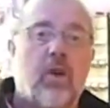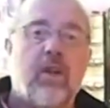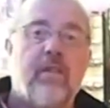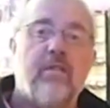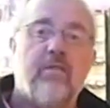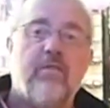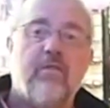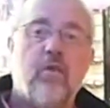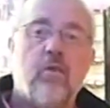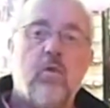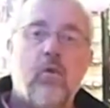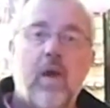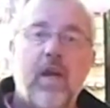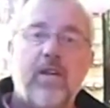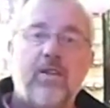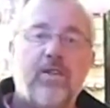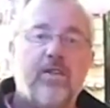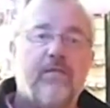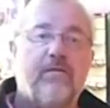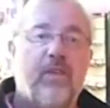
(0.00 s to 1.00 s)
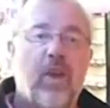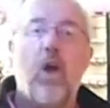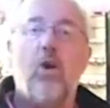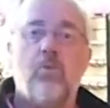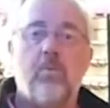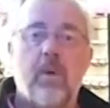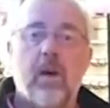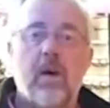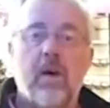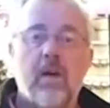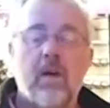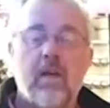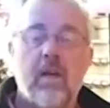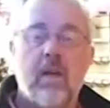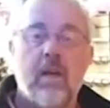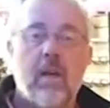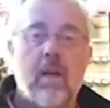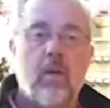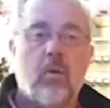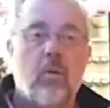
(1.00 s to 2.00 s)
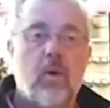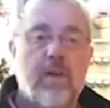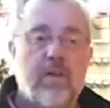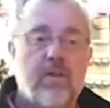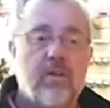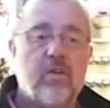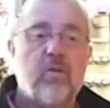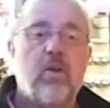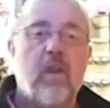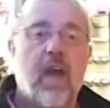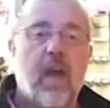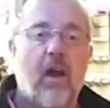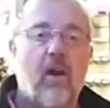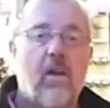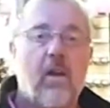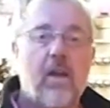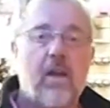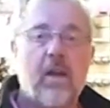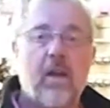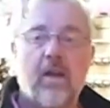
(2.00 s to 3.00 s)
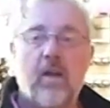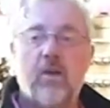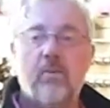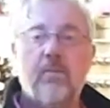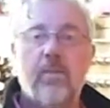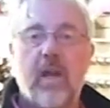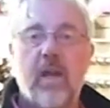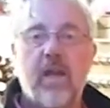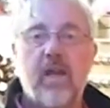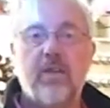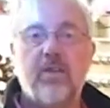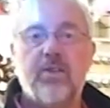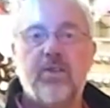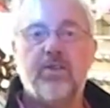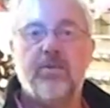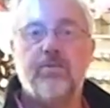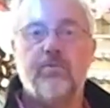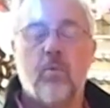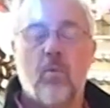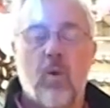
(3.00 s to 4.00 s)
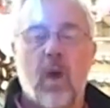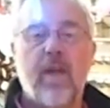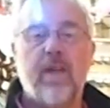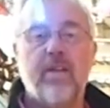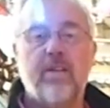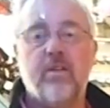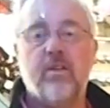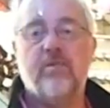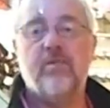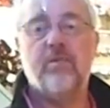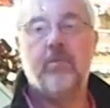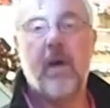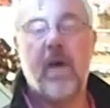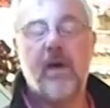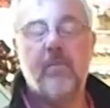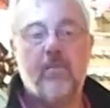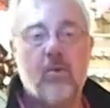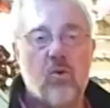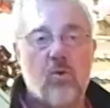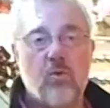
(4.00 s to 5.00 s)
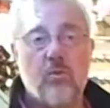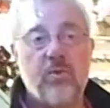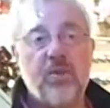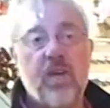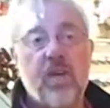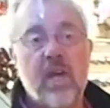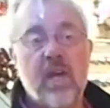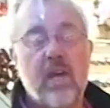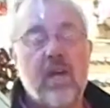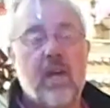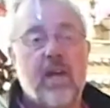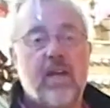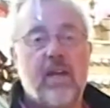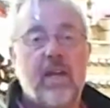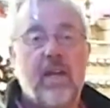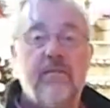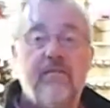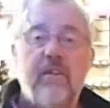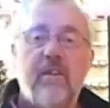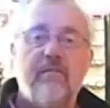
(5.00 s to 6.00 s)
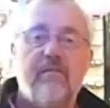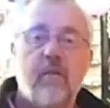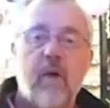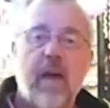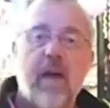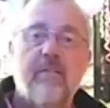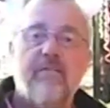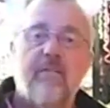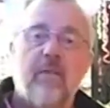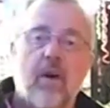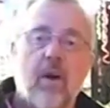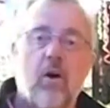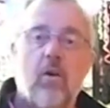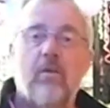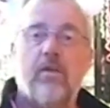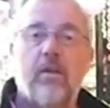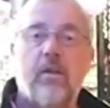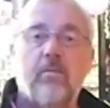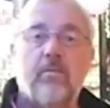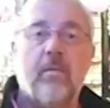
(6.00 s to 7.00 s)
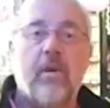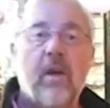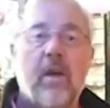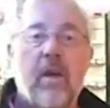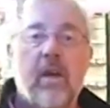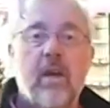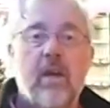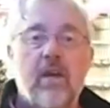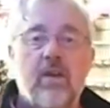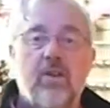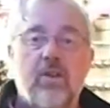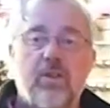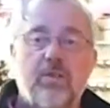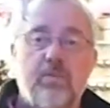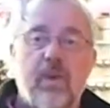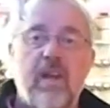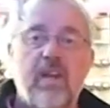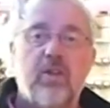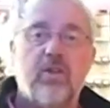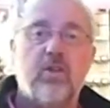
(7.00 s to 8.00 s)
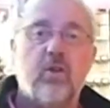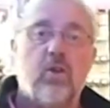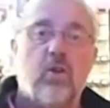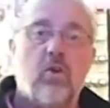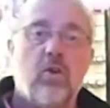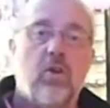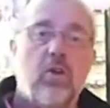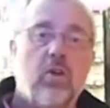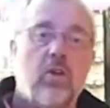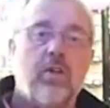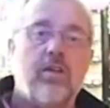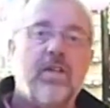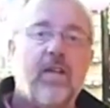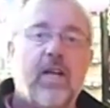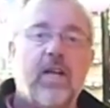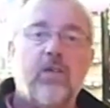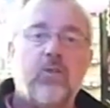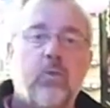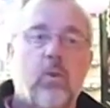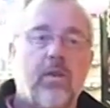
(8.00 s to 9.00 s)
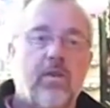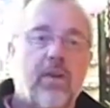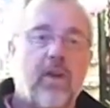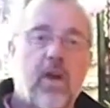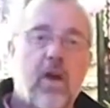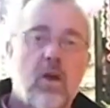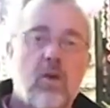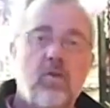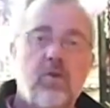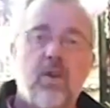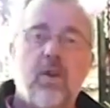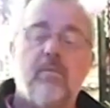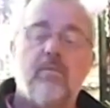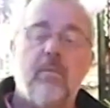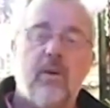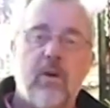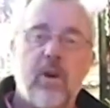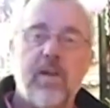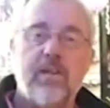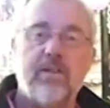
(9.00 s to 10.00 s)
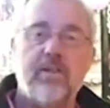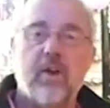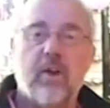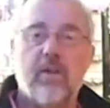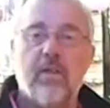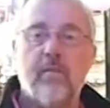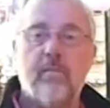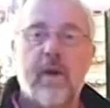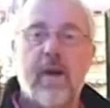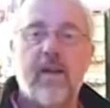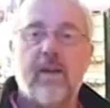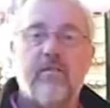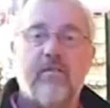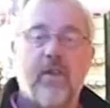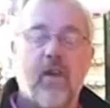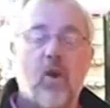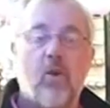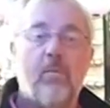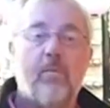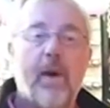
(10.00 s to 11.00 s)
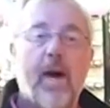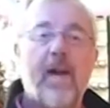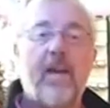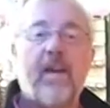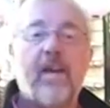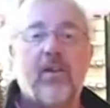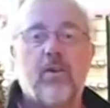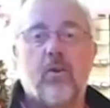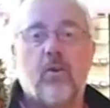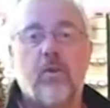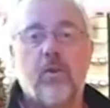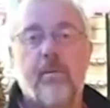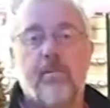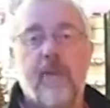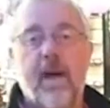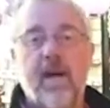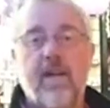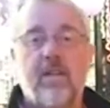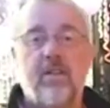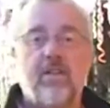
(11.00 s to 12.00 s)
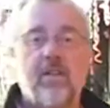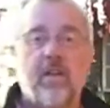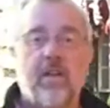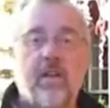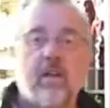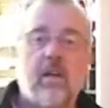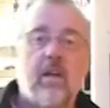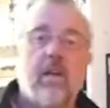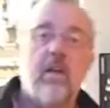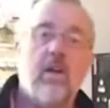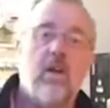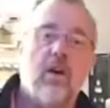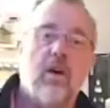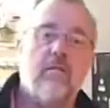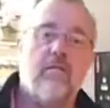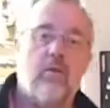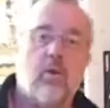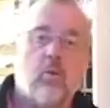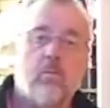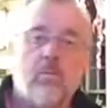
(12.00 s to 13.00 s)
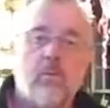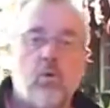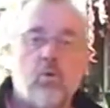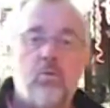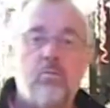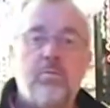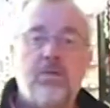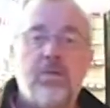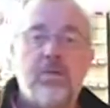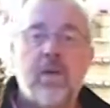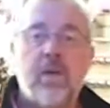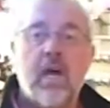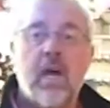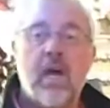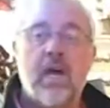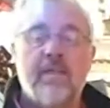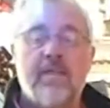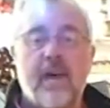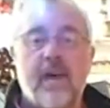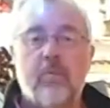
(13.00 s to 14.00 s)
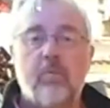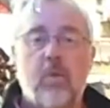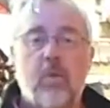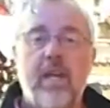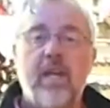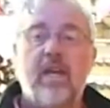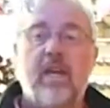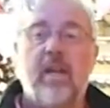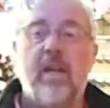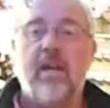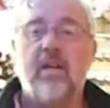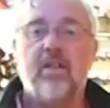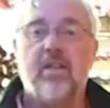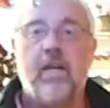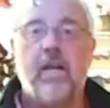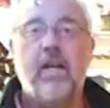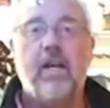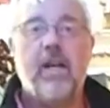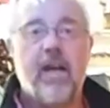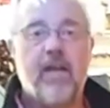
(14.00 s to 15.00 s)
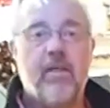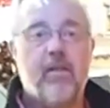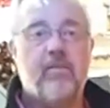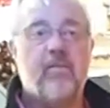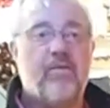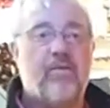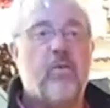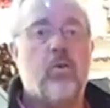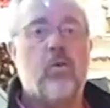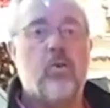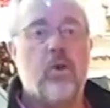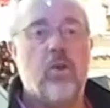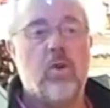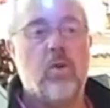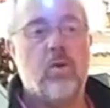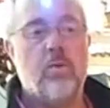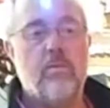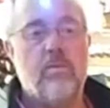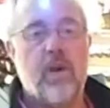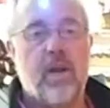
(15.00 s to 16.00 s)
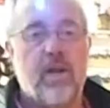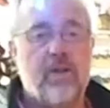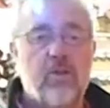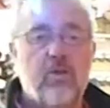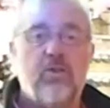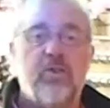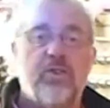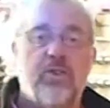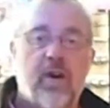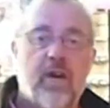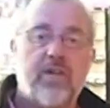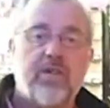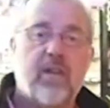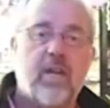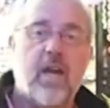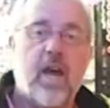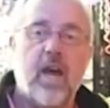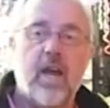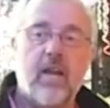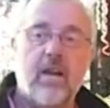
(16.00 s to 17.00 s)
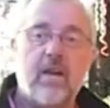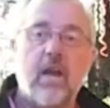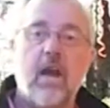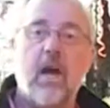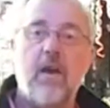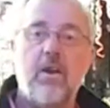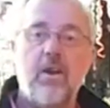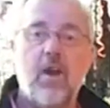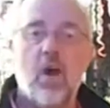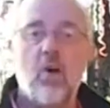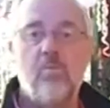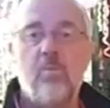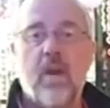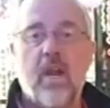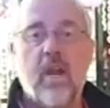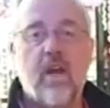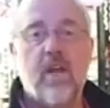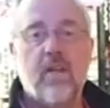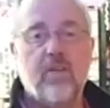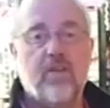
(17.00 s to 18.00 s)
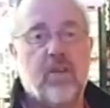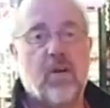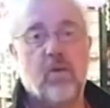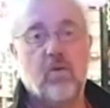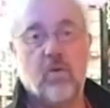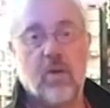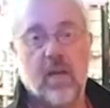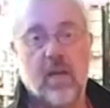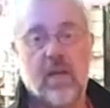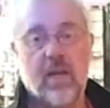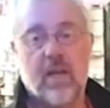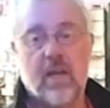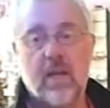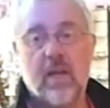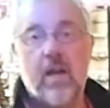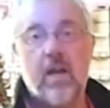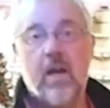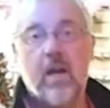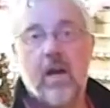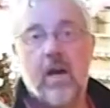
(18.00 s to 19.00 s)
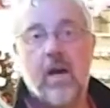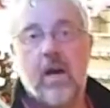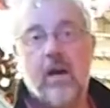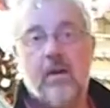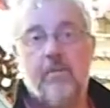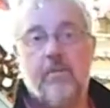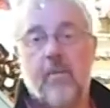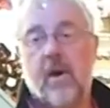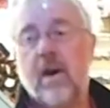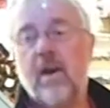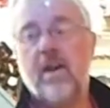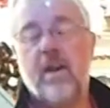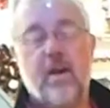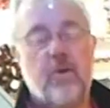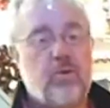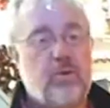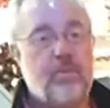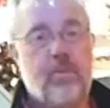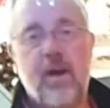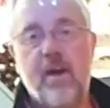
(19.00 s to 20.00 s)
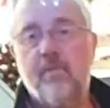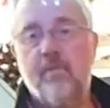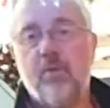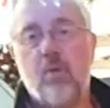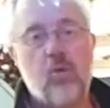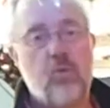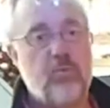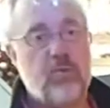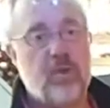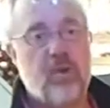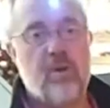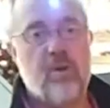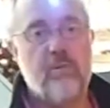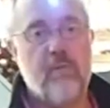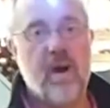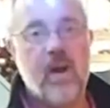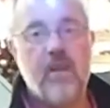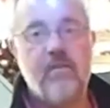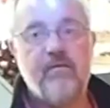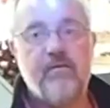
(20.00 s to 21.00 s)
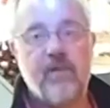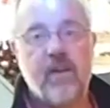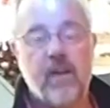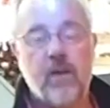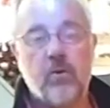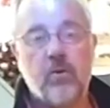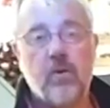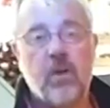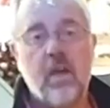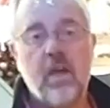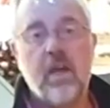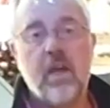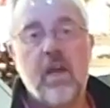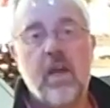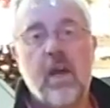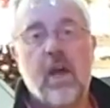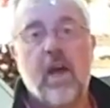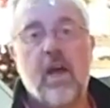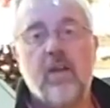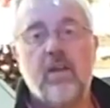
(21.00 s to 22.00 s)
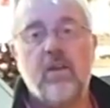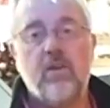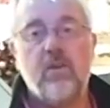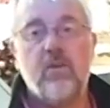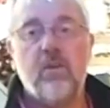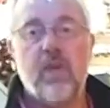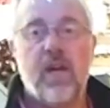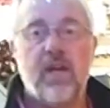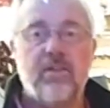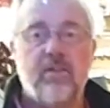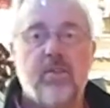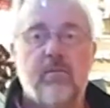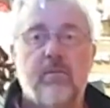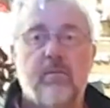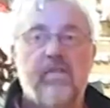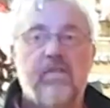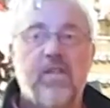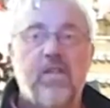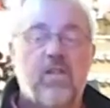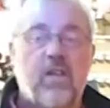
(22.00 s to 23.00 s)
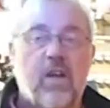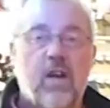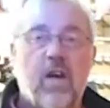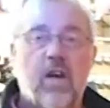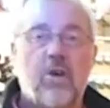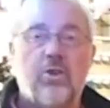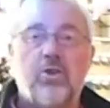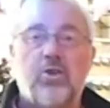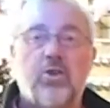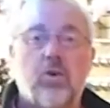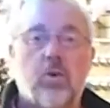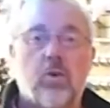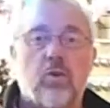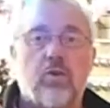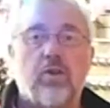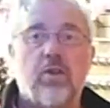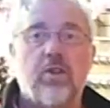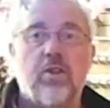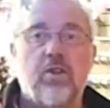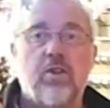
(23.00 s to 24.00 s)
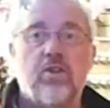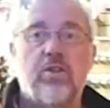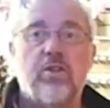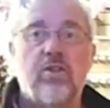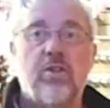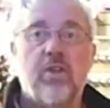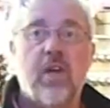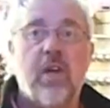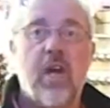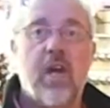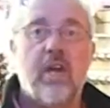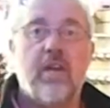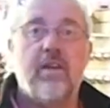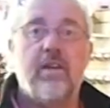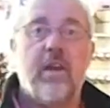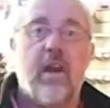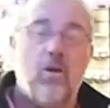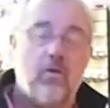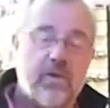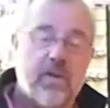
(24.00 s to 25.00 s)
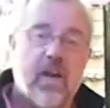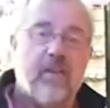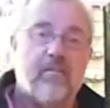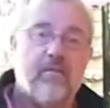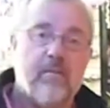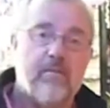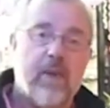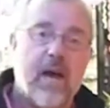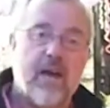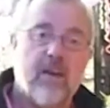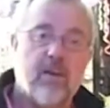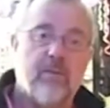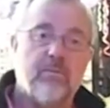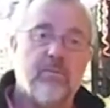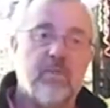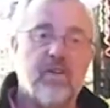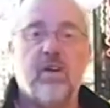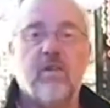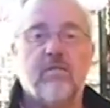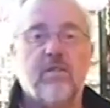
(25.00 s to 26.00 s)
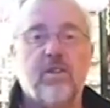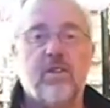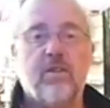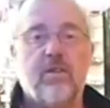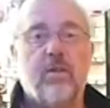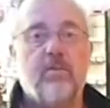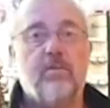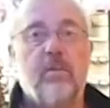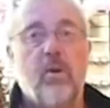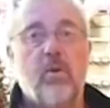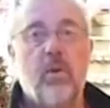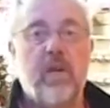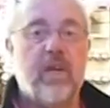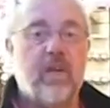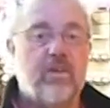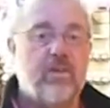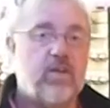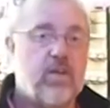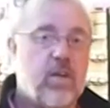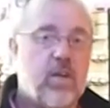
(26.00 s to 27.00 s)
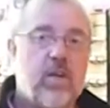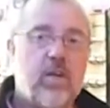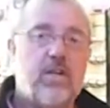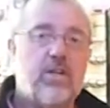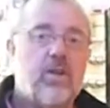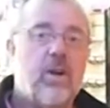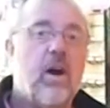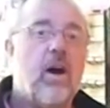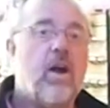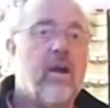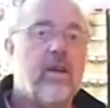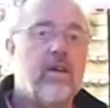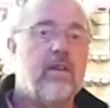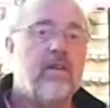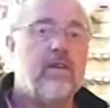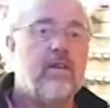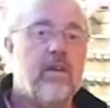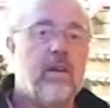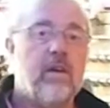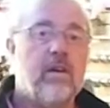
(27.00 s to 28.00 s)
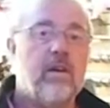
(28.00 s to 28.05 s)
in the full range of Noma. We do carry a complete range of spare bulbs, and even if we haven't got them, just make sure you can tell us what the code number is on the back of the old packet or on the packaging of your bulbs, then we can actually get them for you. But I do stress again, Noma lights only. I know spare bulbs are a minefield, and you do get some of these large stores that just don't have the backup service, but we can certainly try and